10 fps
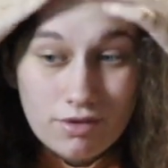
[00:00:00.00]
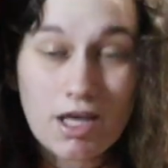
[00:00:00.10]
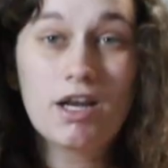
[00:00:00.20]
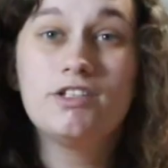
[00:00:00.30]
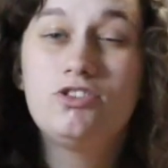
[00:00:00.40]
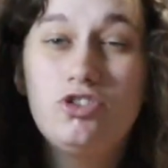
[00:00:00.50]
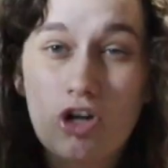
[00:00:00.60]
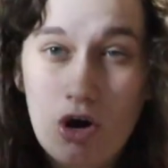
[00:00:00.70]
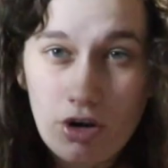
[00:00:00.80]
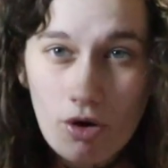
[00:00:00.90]
and I
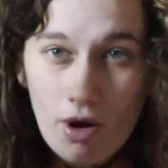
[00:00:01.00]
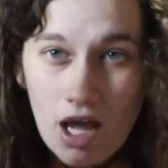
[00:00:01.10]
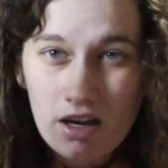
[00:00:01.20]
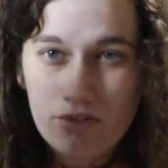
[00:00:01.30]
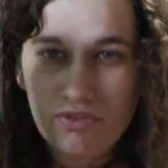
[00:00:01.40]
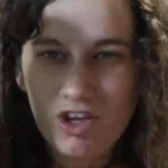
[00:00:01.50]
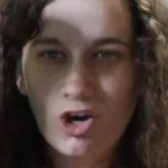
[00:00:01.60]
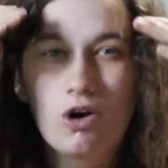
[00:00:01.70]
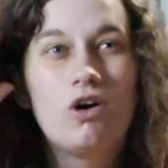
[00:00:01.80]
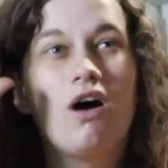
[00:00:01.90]
don't know how to
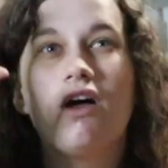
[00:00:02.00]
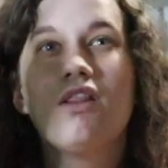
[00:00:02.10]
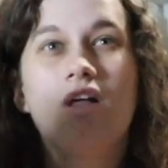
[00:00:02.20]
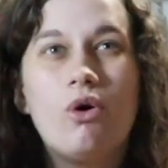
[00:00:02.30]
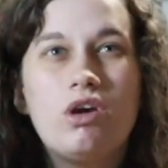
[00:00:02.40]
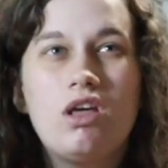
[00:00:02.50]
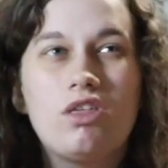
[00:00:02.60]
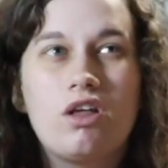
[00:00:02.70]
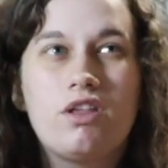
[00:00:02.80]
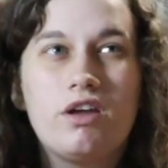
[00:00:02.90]
feel. Loki
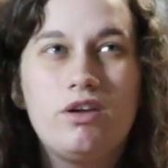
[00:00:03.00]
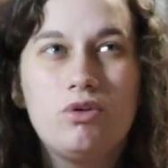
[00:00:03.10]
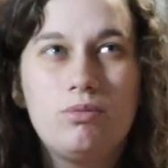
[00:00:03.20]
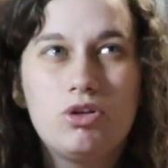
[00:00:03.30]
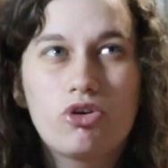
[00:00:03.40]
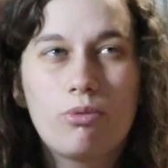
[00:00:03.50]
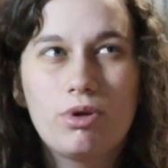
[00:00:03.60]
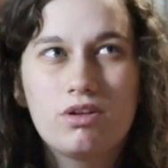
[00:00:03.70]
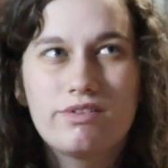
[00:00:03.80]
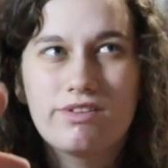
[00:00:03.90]
thought that he would be
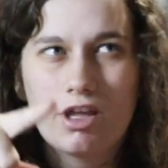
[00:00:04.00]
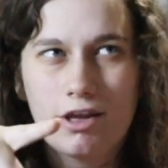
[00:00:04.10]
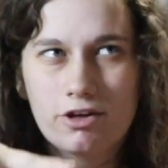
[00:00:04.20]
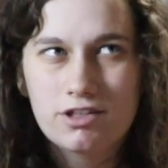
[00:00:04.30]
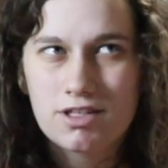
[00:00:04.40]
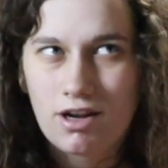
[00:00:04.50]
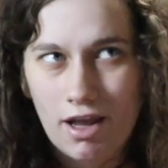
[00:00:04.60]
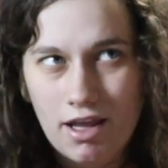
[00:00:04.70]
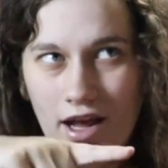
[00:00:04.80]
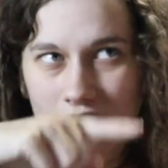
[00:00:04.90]
dropping this later
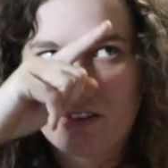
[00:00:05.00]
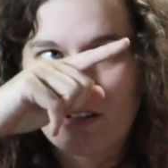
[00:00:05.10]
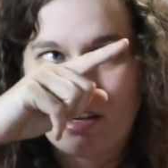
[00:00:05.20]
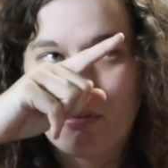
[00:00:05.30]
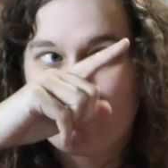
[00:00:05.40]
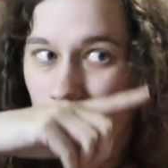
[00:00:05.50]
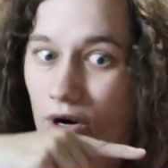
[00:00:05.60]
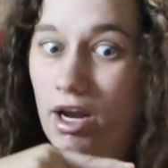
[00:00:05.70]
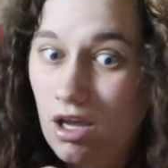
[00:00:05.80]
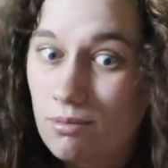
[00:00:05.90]
tonight, as in like
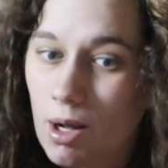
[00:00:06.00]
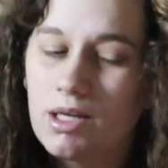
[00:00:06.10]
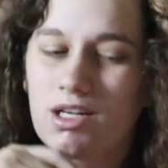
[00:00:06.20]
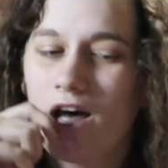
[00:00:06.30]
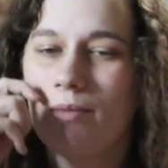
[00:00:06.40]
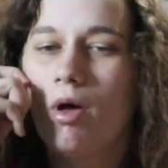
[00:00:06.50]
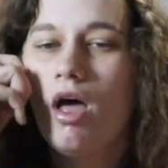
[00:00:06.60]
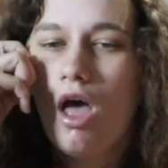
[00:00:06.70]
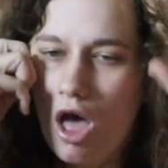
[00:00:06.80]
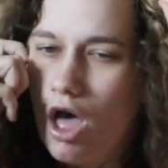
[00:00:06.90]
four A M my time,
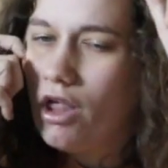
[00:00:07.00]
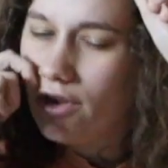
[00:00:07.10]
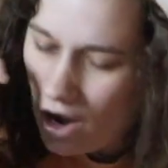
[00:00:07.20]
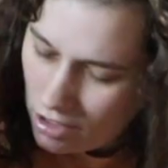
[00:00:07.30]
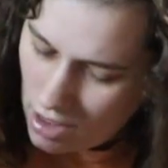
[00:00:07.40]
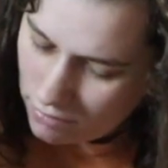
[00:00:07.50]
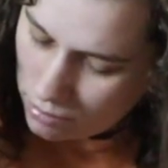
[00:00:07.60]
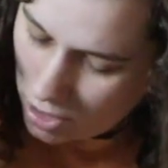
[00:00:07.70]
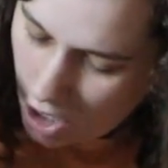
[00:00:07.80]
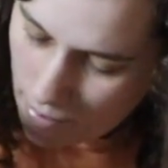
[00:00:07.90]
not
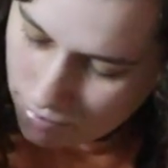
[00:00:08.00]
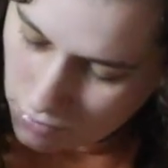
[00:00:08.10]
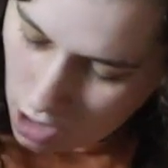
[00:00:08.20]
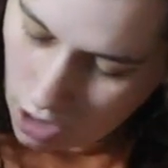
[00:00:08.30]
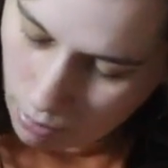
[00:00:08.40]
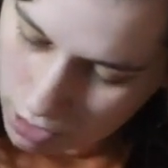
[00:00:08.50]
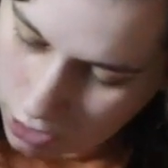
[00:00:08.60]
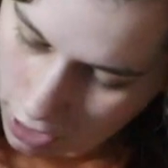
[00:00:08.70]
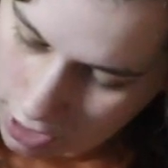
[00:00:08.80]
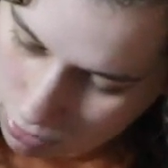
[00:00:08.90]
eleven P M But
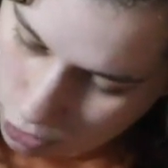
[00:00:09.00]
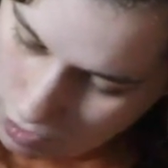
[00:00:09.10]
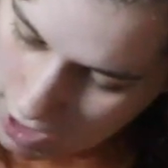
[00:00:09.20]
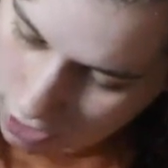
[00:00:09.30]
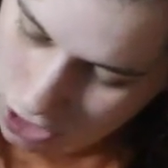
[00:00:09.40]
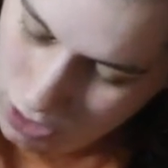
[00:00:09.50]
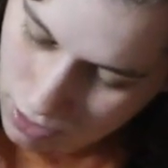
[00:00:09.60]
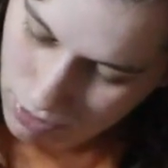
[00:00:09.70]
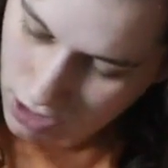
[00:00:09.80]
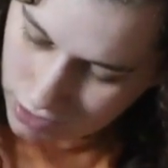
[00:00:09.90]
here I am to react to
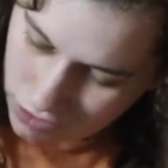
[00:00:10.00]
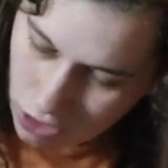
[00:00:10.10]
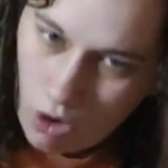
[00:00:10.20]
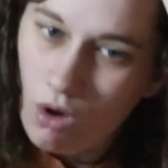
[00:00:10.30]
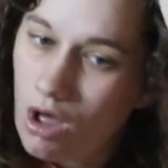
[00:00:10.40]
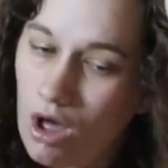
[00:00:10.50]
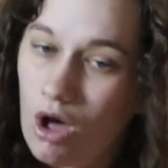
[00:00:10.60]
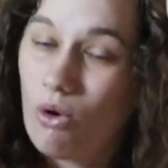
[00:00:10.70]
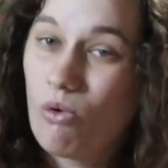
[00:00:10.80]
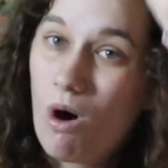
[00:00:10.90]
it because, you know,
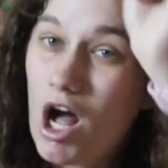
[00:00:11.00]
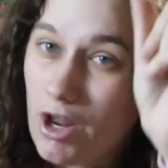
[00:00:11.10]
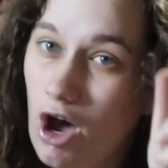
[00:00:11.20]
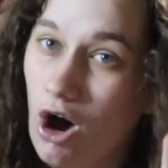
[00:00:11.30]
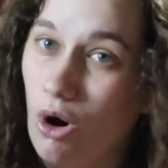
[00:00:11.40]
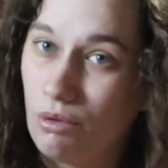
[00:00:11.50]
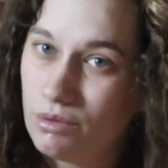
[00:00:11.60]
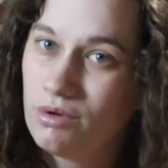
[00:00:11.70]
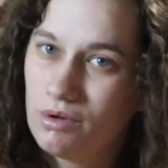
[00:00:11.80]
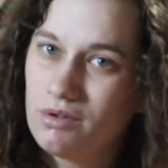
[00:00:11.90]
Wonho